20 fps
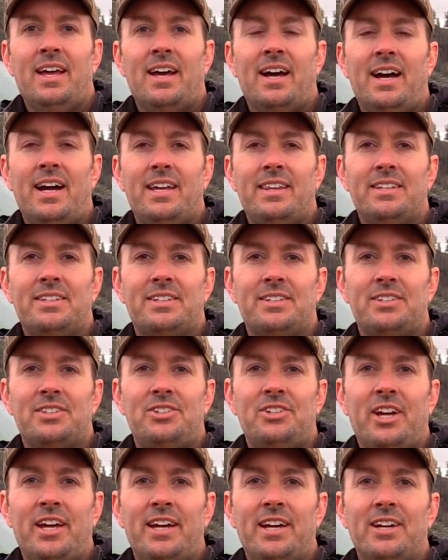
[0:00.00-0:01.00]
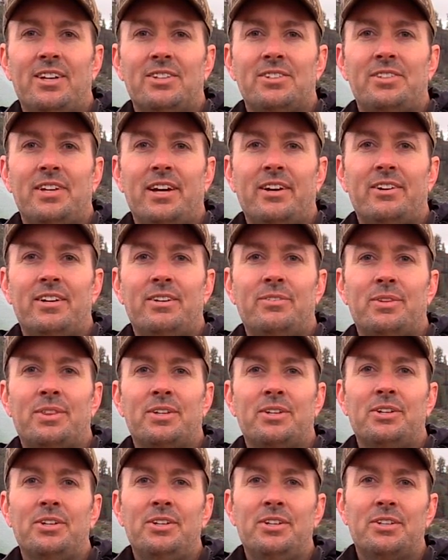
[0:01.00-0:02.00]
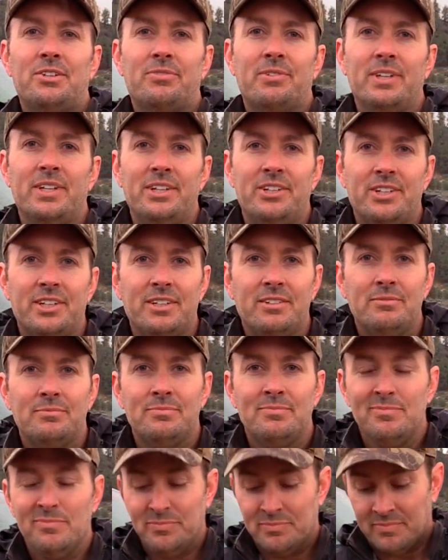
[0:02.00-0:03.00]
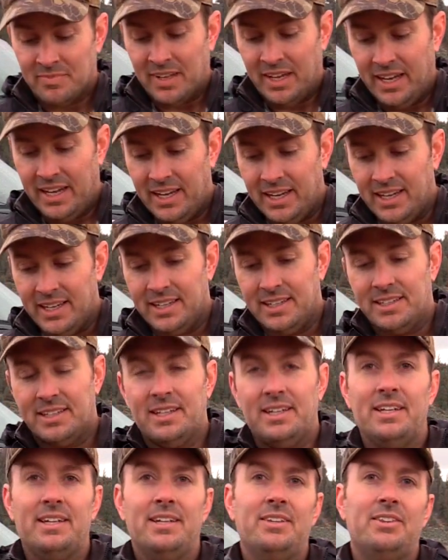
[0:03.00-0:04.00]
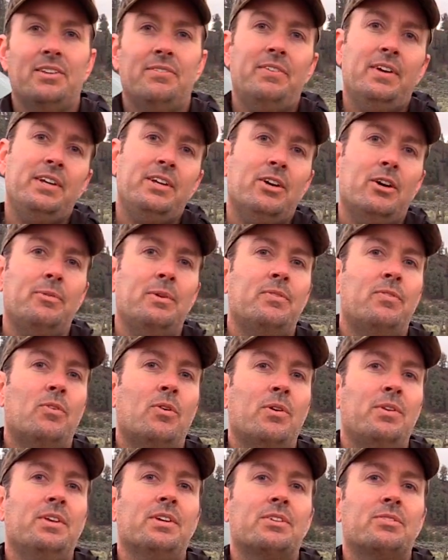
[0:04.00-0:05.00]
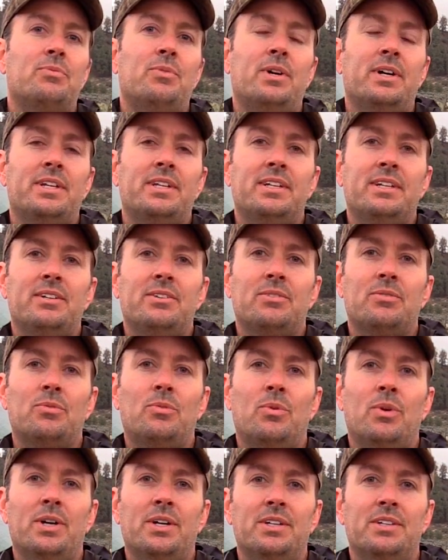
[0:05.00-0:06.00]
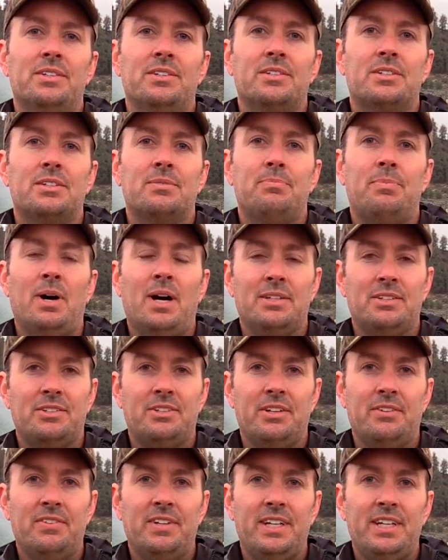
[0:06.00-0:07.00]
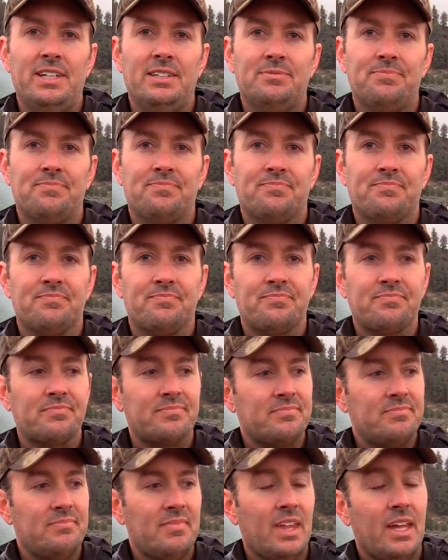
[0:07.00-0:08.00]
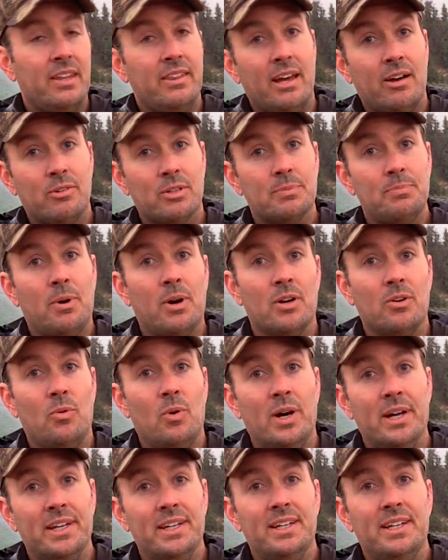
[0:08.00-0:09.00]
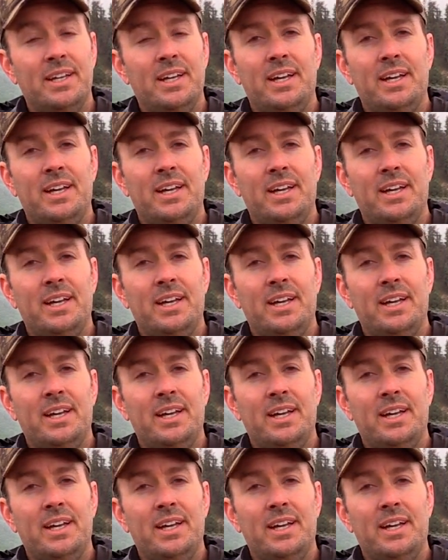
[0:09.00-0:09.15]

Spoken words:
Hi, this is JL Zaring with the Goodness Religion, and the video before this one was positivity, and that was part one.